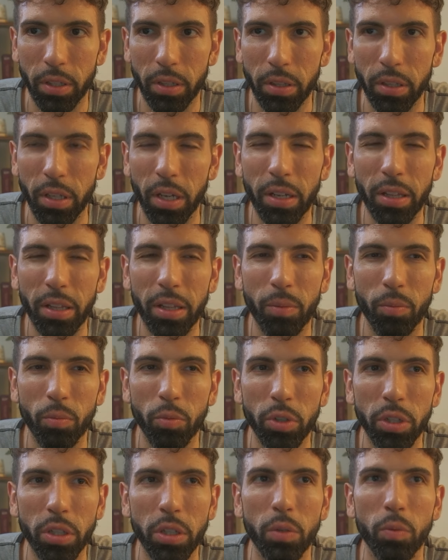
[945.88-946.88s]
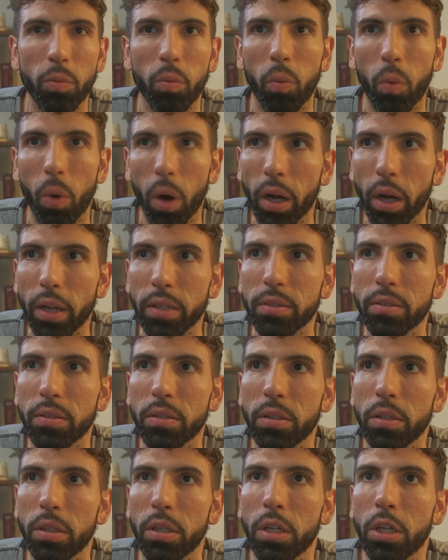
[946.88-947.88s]
None of them really want
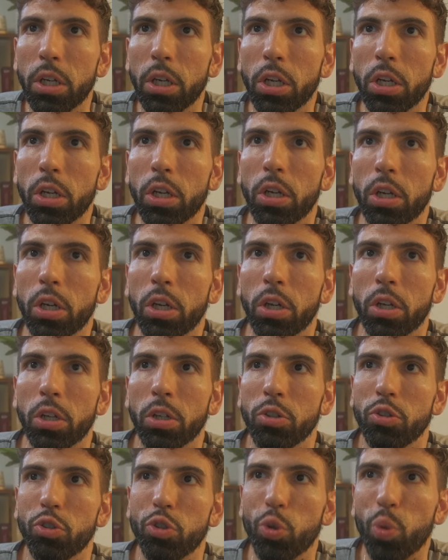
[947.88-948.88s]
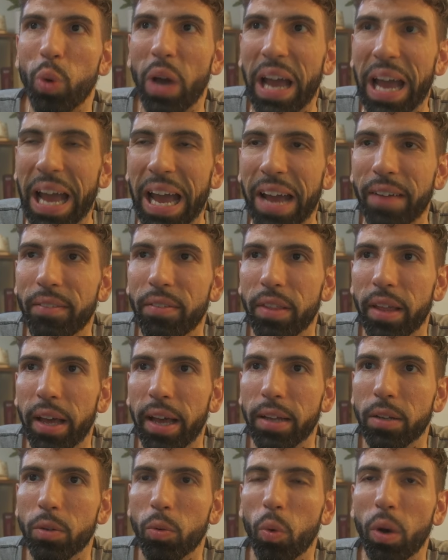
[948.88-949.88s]
to have
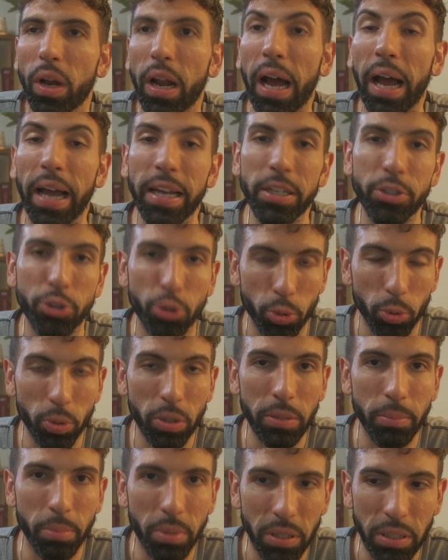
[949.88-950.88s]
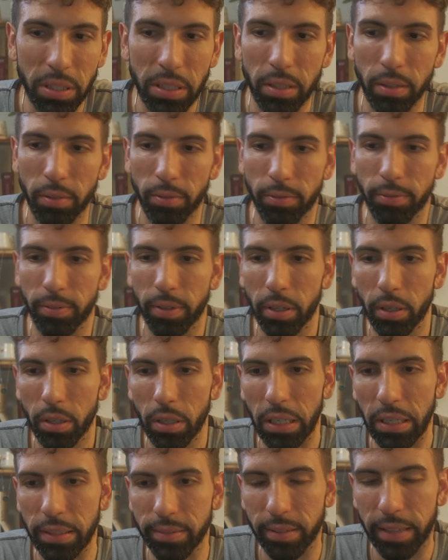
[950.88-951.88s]
that. What I truly believe
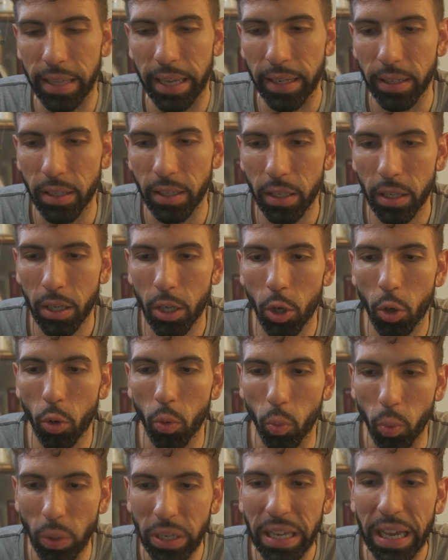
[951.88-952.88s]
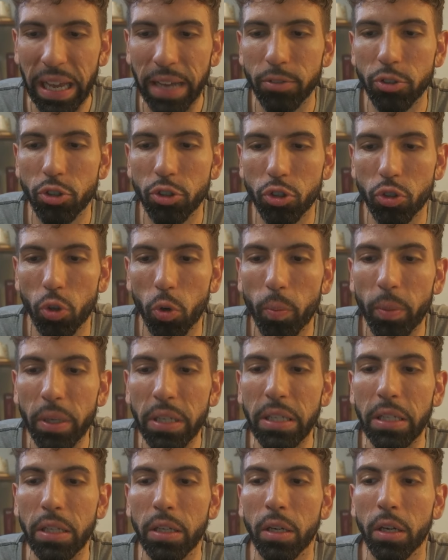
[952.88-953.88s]
is that we have so
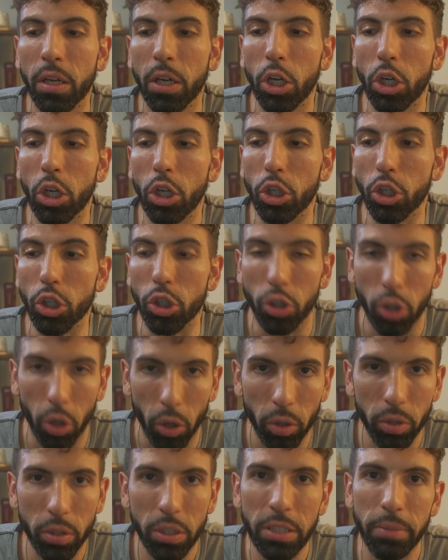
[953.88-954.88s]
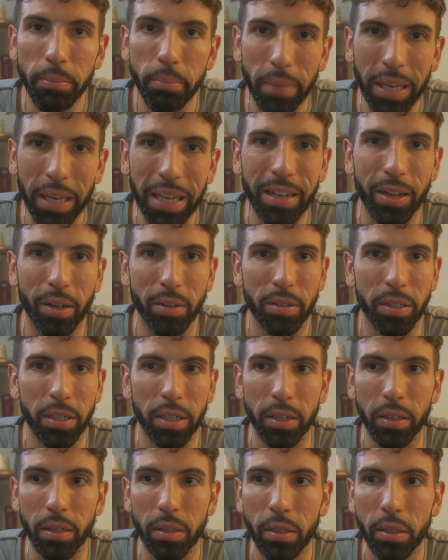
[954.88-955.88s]
many girly men out
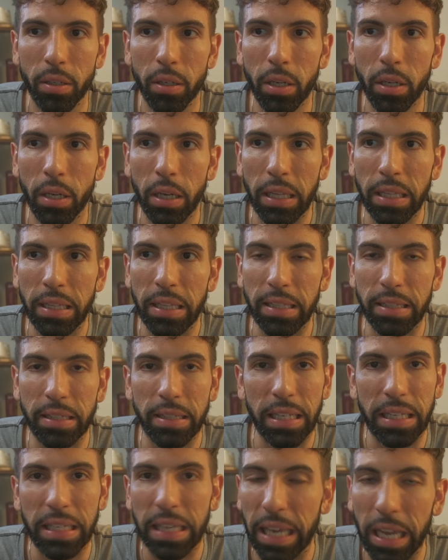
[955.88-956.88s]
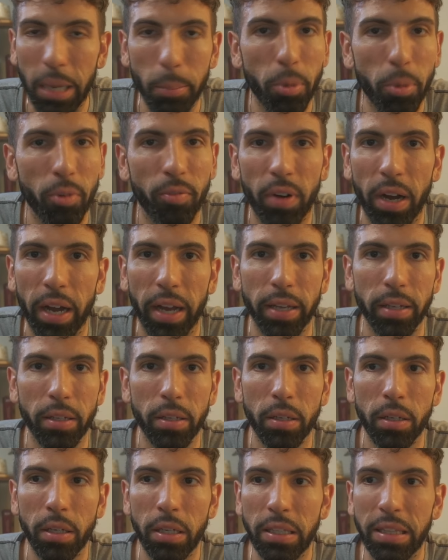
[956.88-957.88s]
there that they can't provide.
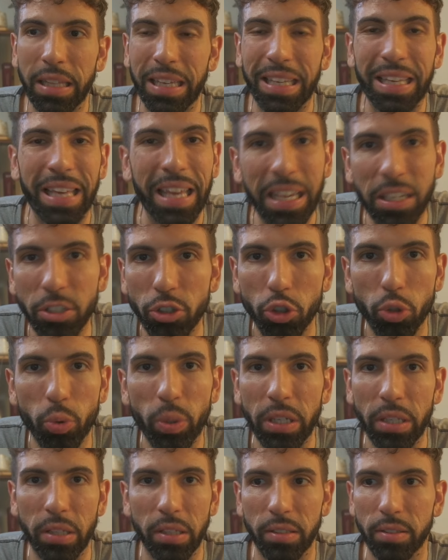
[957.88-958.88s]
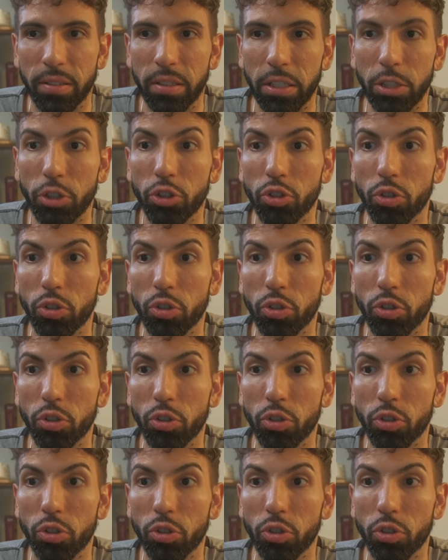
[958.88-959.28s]
They can't do any of these things.